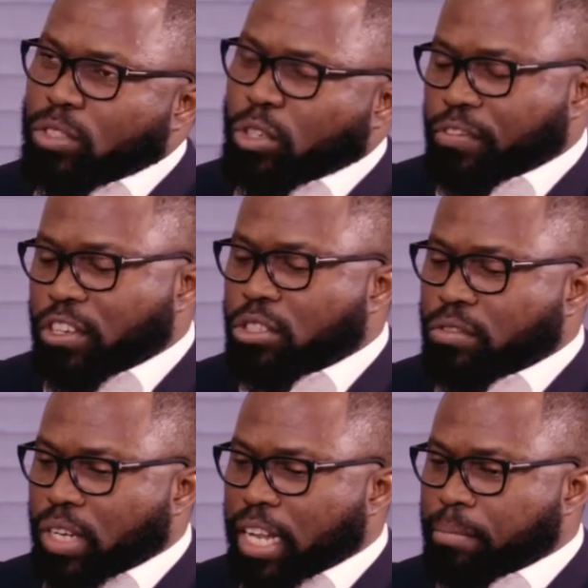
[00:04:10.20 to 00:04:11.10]
So, first
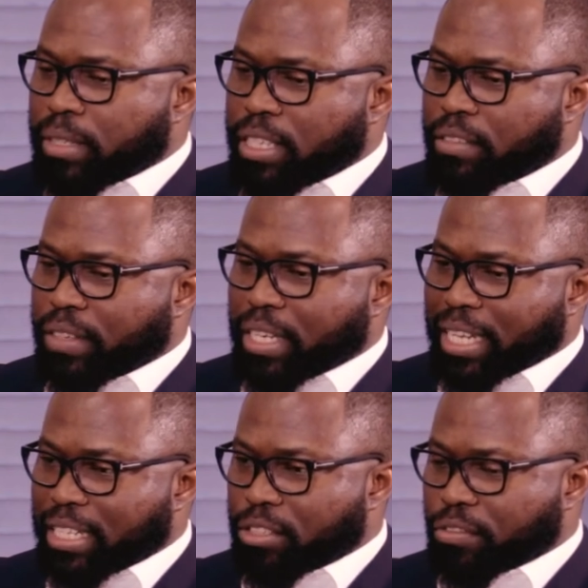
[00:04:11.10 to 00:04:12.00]
of all, I believe it
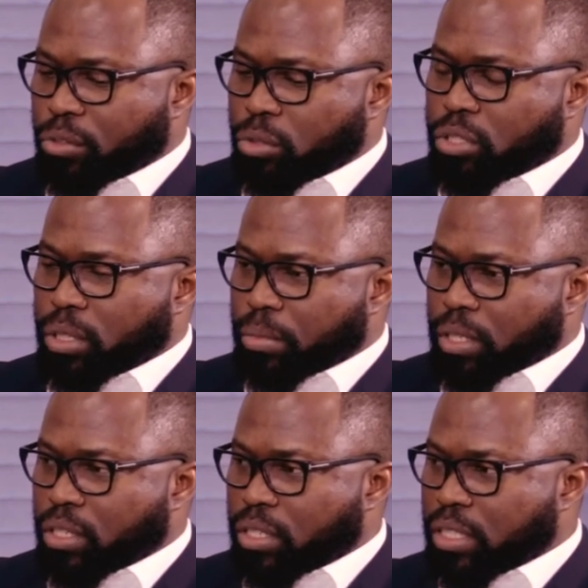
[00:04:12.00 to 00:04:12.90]
is the future
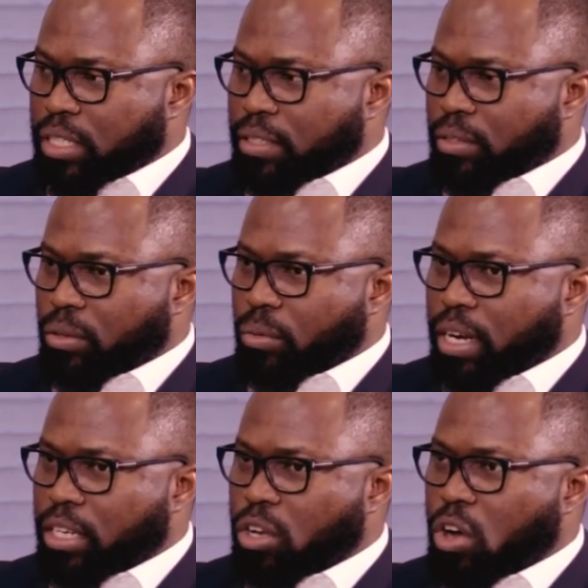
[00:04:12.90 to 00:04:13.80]
because
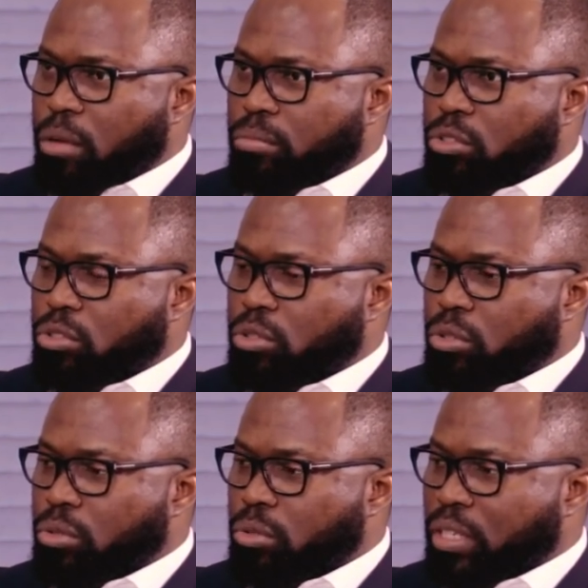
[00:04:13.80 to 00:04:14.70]
when it comes
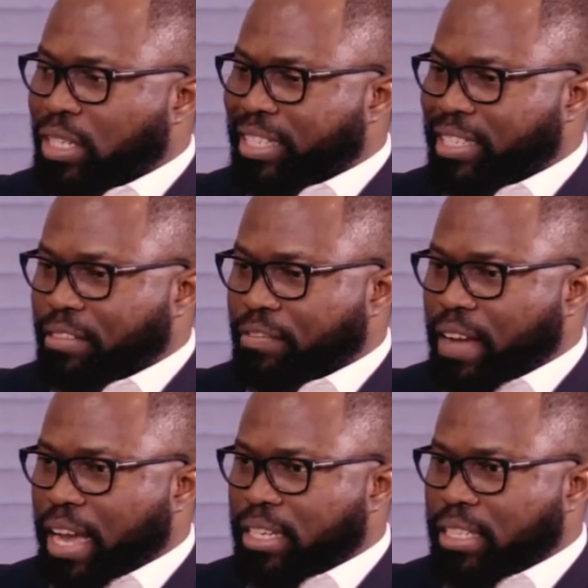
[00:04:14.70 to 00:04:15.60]
to
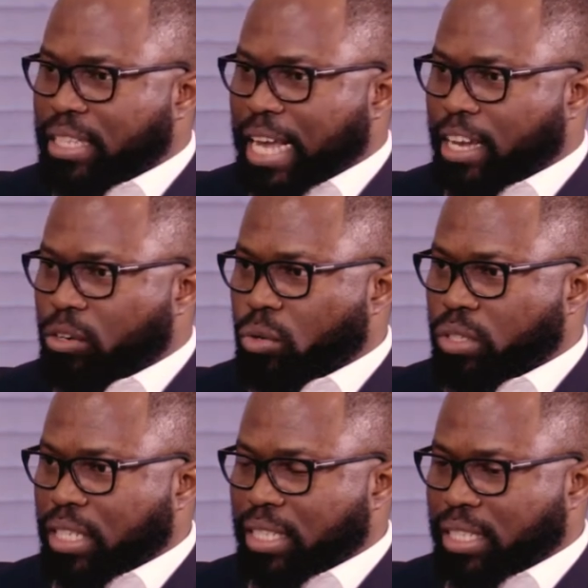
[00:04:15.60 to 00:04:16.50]
defining target
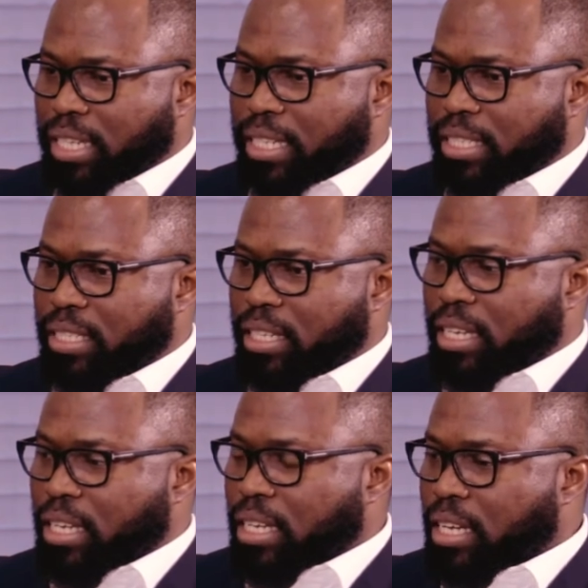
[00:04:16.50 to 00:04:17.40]
audience sets,
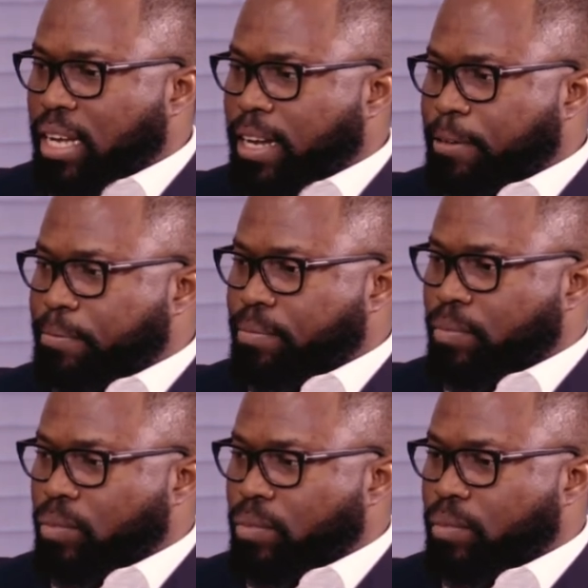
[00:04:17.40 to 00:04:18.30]

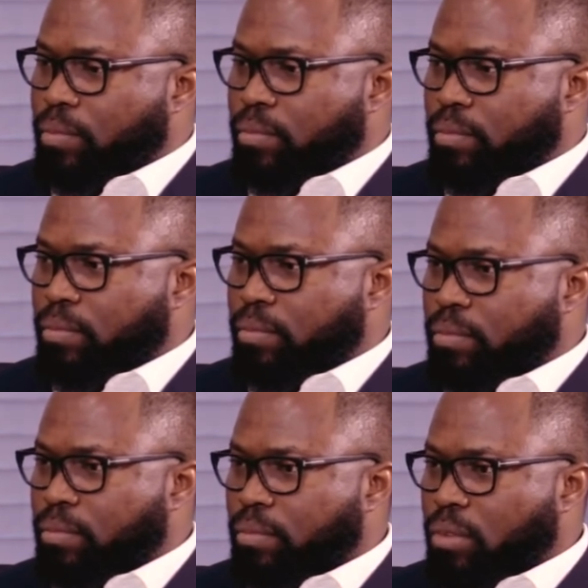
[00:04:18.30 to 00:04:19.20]
um,
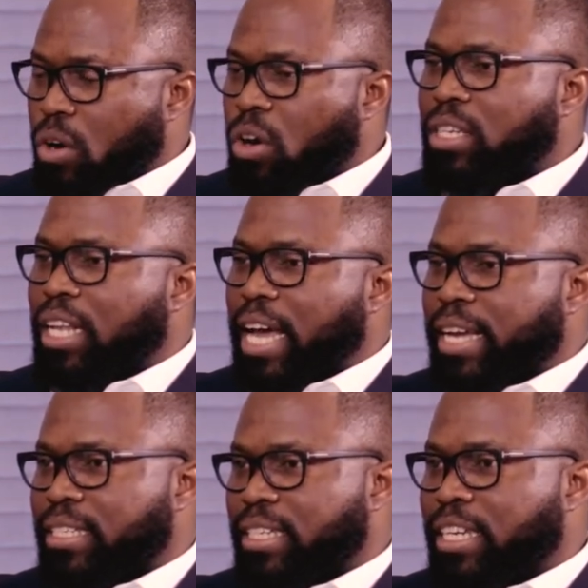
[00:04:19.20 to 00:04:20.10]

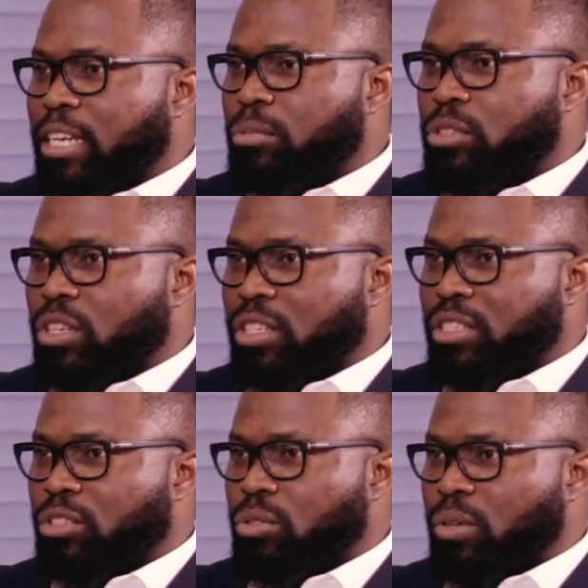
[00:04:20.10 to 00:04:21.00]
online enables
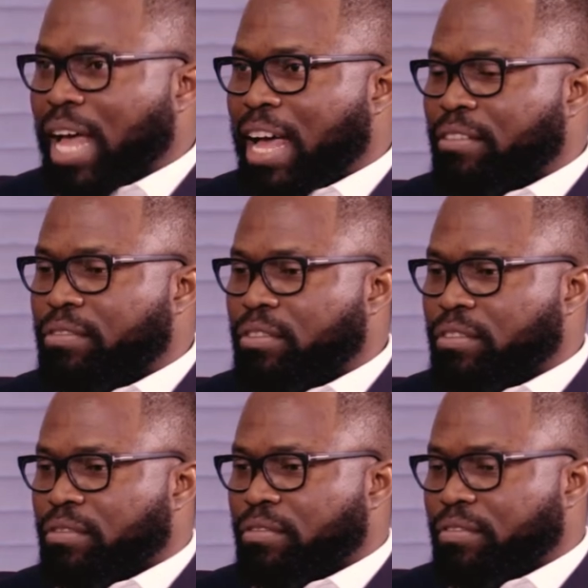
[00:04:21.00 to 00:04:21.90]
us to have
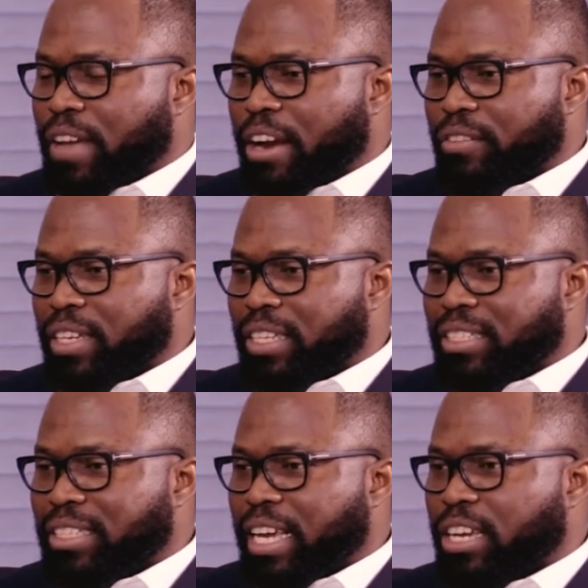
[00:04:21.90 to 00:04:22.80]
very
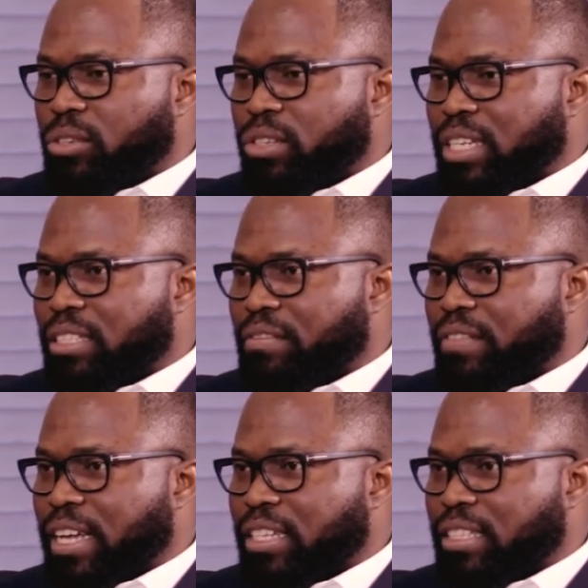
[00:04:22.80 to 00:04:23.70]
tailored and
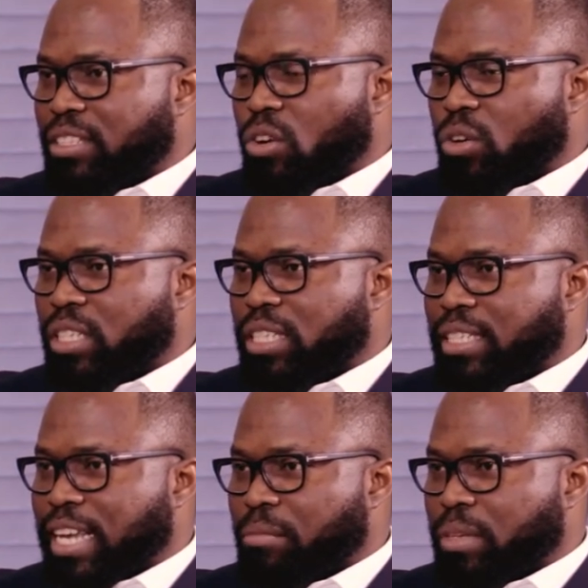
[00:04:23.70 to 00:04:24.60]
defined audience
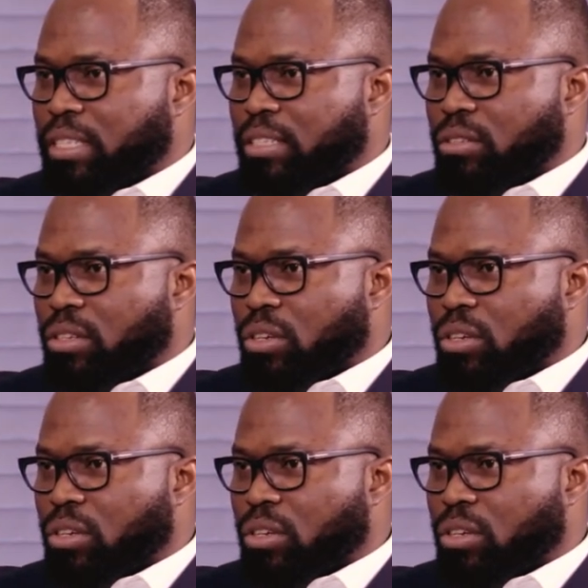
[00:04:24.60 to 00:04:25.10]
segments